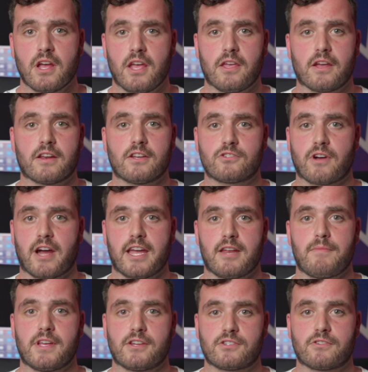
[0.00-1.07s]
You're going to try and
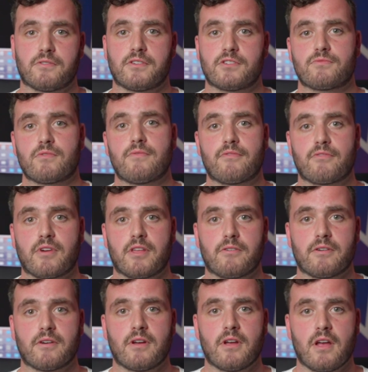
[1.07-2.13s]
make sure there's room for
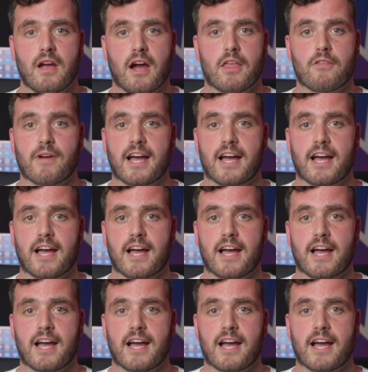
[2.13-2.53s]
other